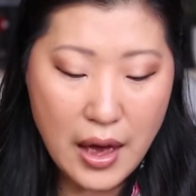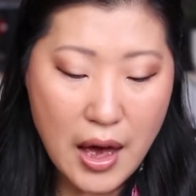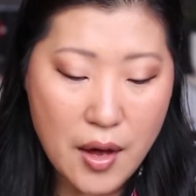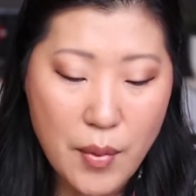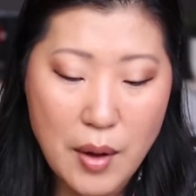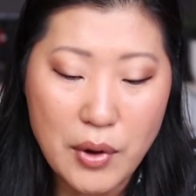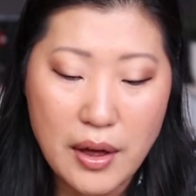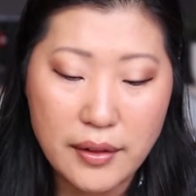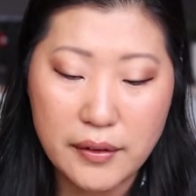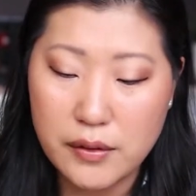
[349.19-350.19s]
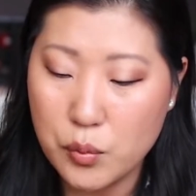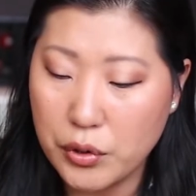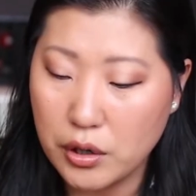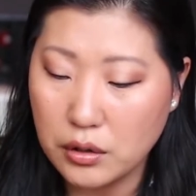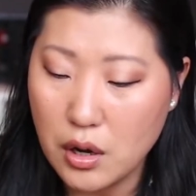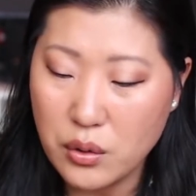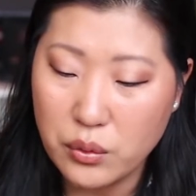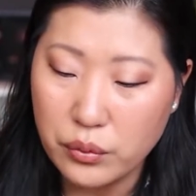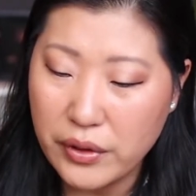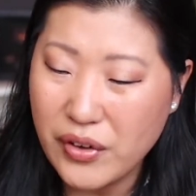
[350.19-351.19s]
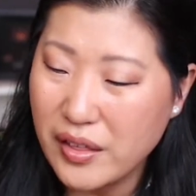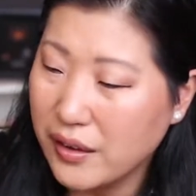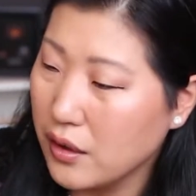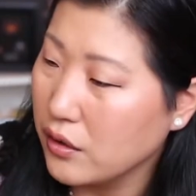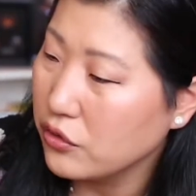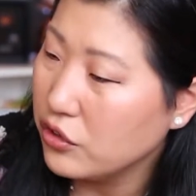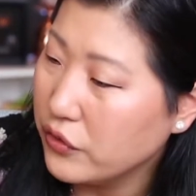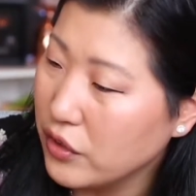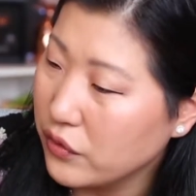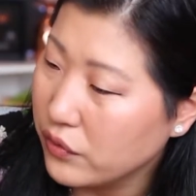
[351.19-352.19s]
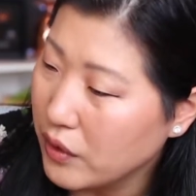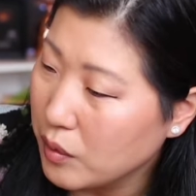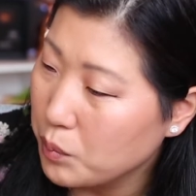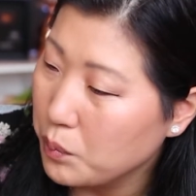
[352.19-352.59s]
I'm not like super, oh, they've got like a shift of like